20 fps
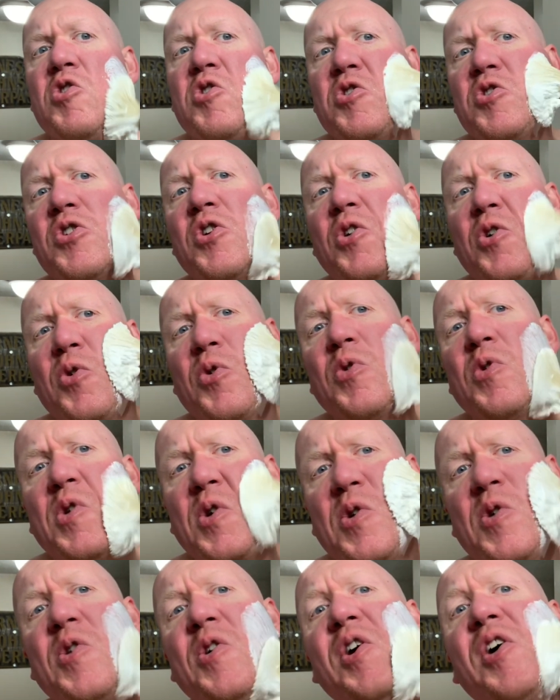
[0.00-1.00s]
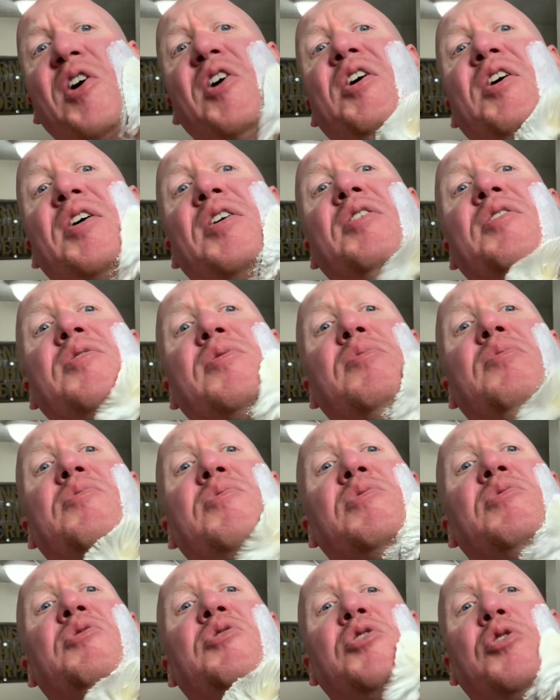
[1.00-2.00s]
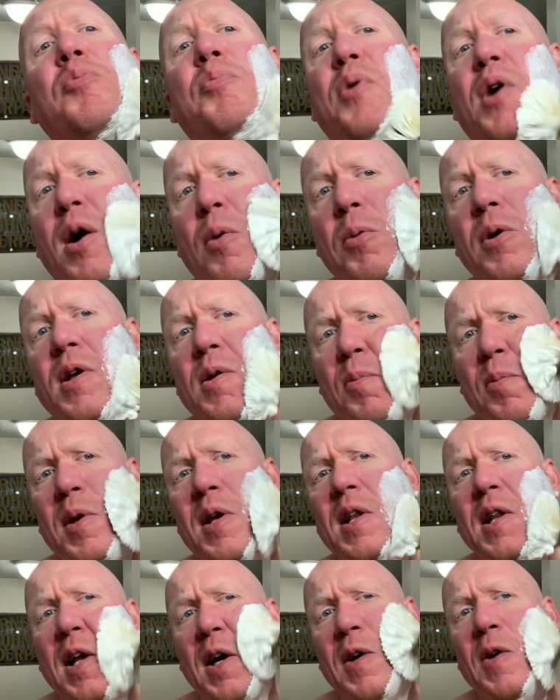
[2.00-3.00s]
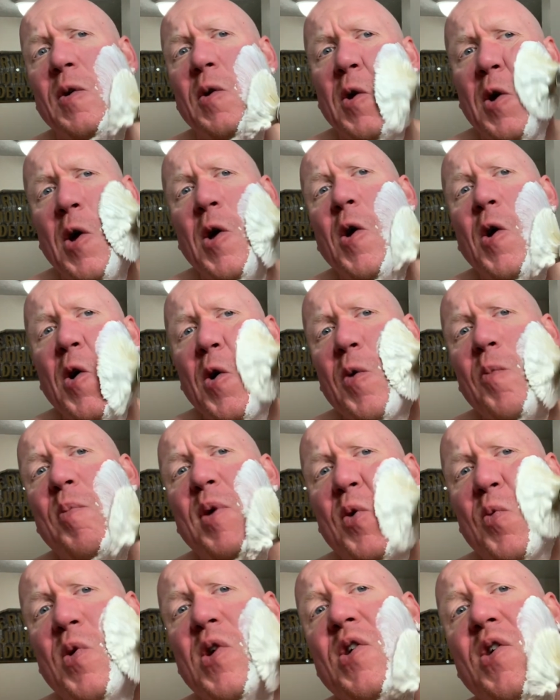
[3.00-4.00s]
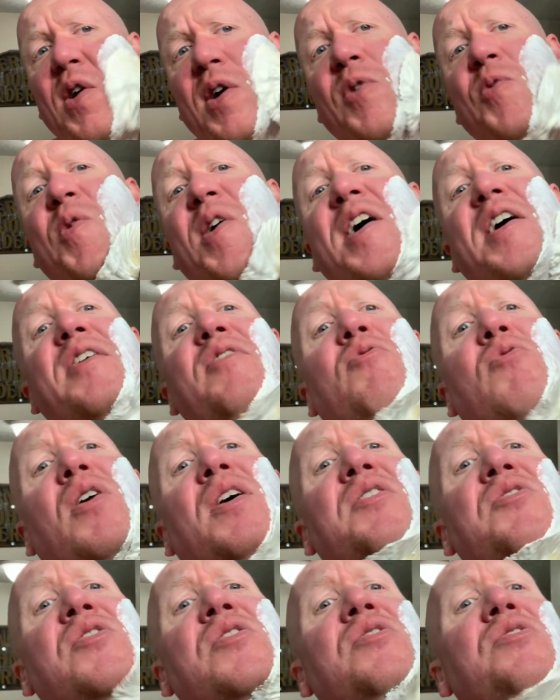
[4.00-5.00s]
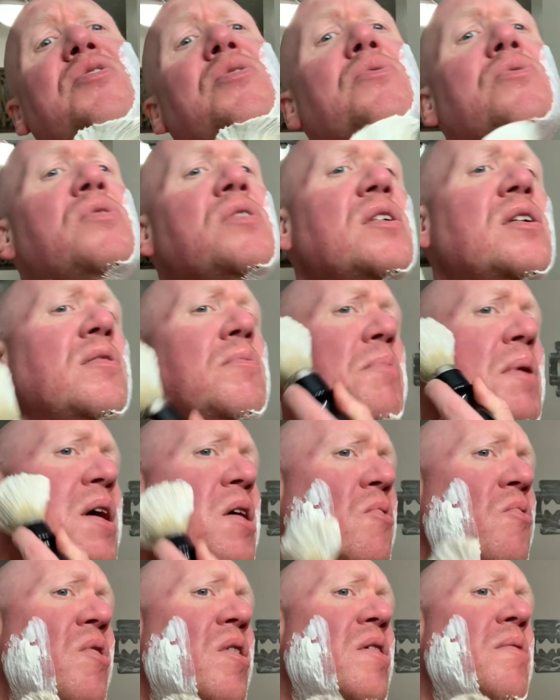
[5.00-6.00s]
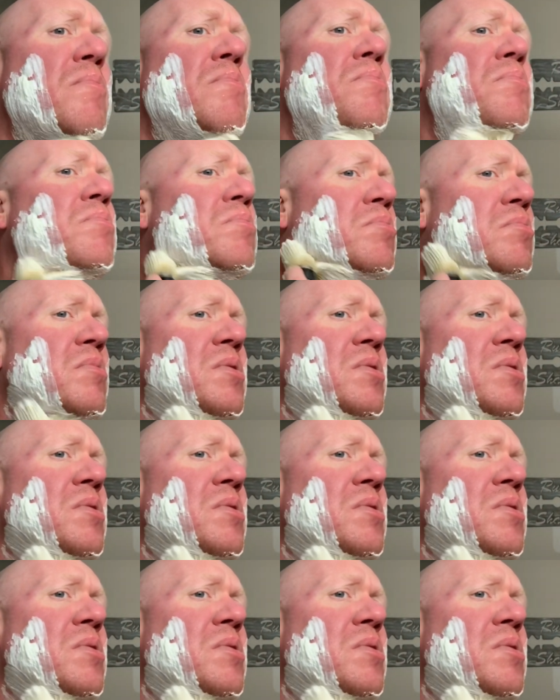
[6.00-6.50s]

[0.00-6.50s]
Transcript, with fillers: So you'll probably be wondering why Ruds is using Bay Rum.